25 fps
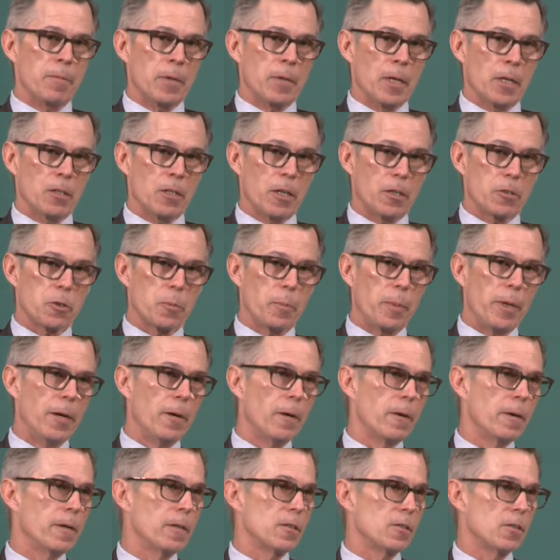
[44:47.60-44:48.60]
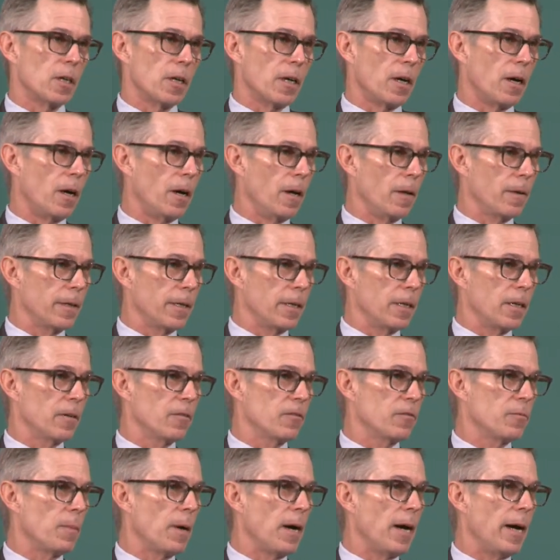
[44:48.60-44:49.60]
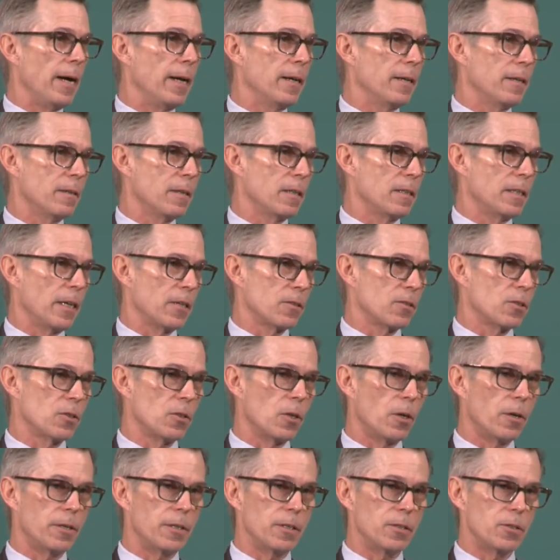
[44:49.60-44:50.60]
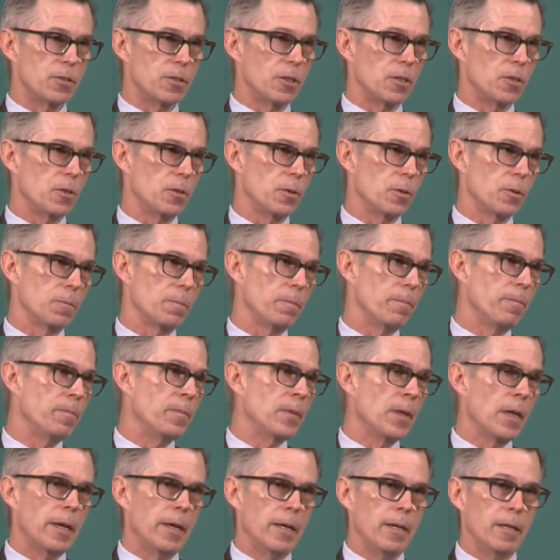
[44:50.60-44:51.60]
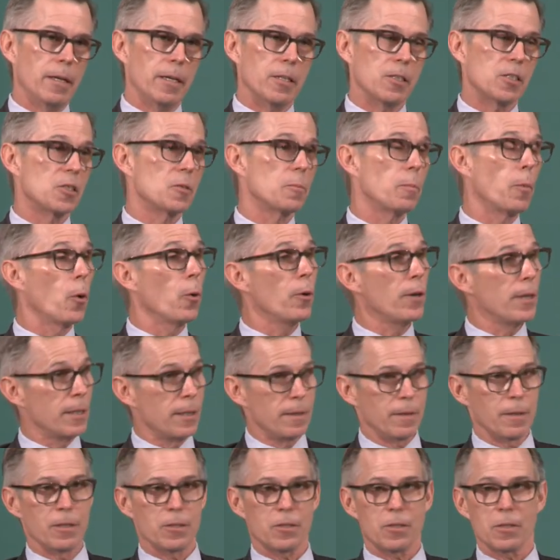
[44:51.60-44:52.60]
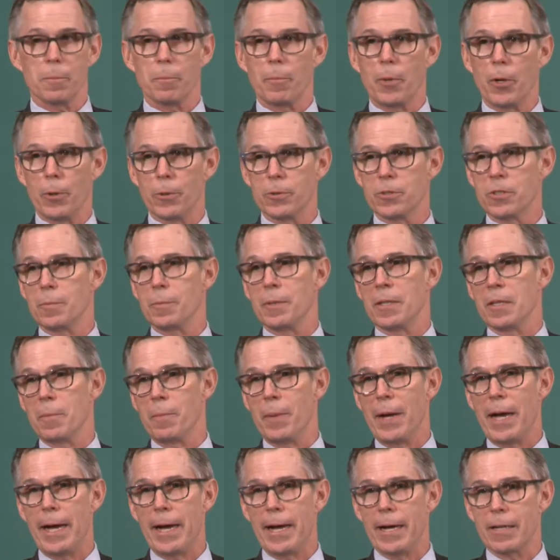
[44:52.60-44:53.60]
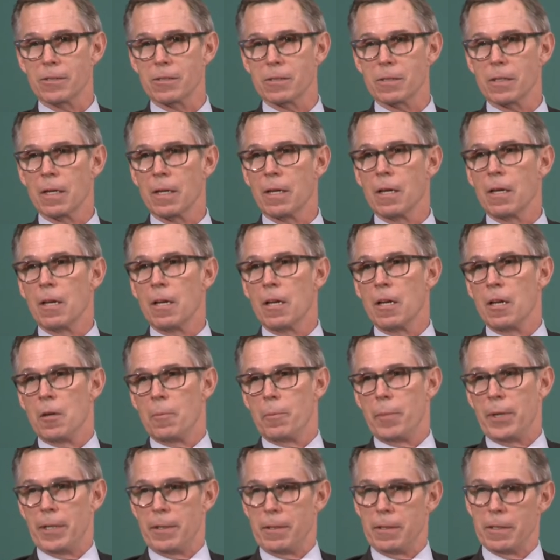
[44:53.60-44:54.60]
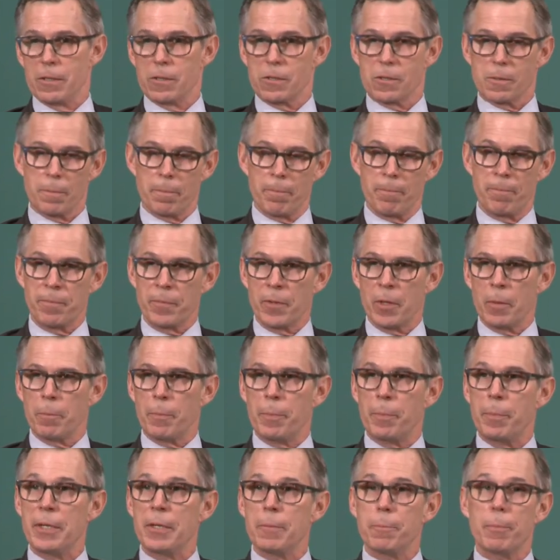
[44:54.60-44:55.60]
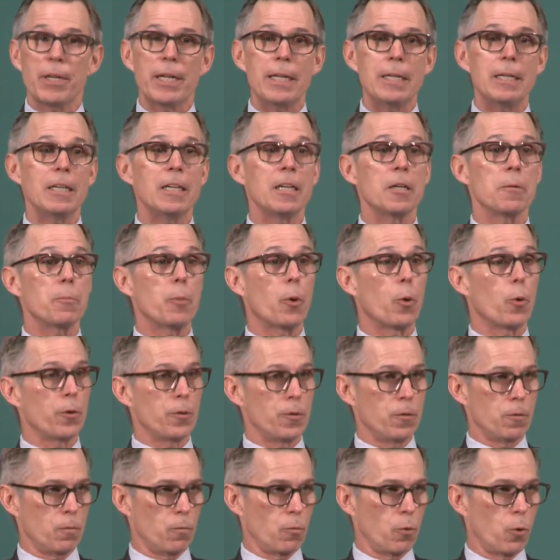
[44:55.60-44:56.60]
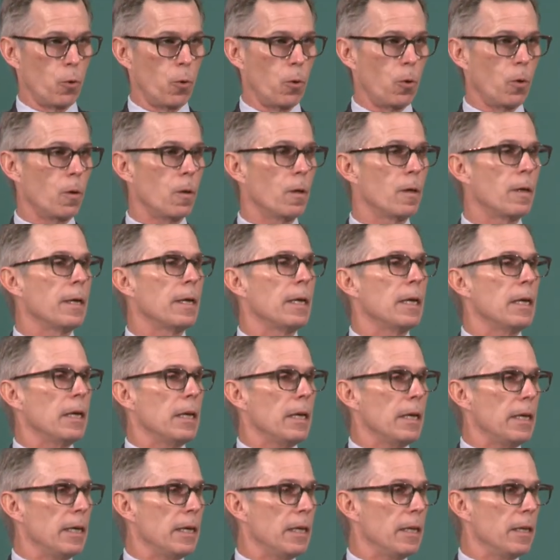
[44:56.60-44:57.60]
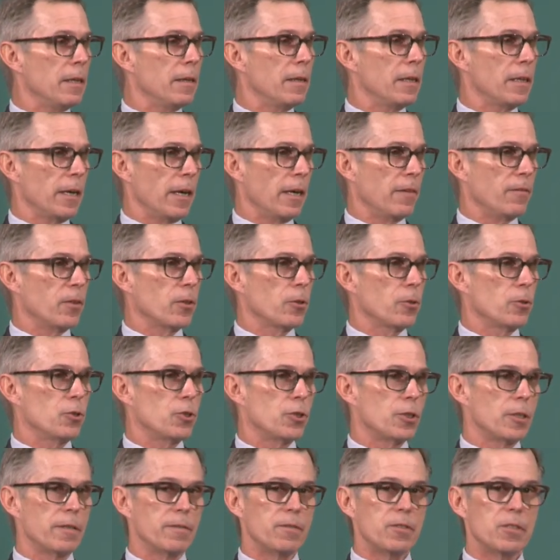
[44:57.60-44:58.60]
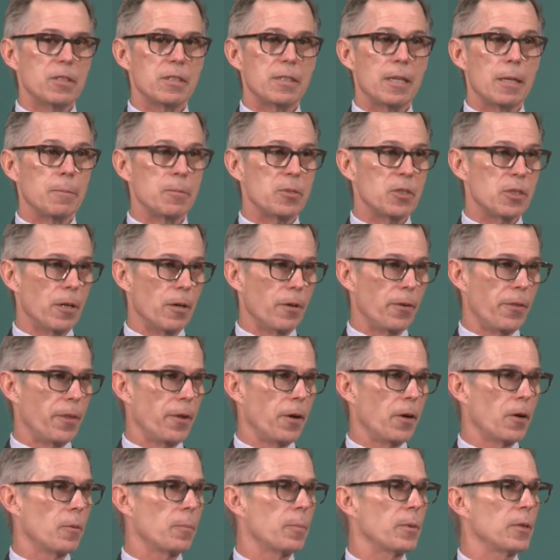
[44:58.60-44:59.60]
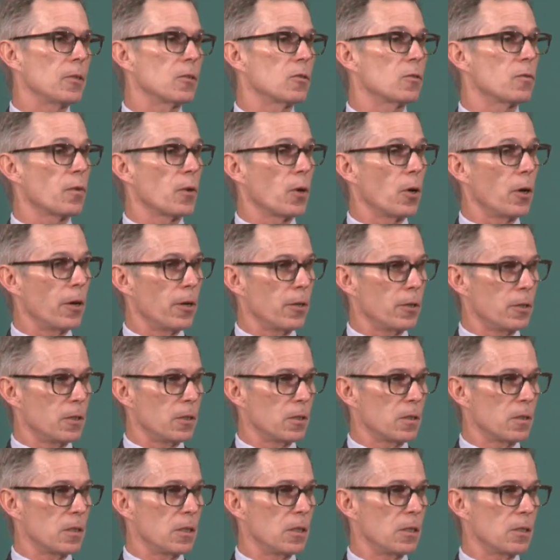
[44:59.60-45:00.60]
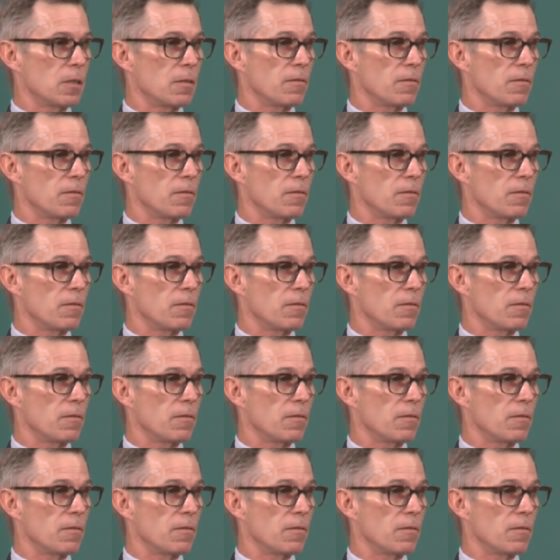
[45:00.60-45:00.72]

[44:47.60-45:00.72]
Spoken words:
And Dr. Perrin is a colleague of mine at the Texas Heart Institute and has spoken at this symposium in the past, but has played an important role in the evolution of stem cell therapies for heart disease.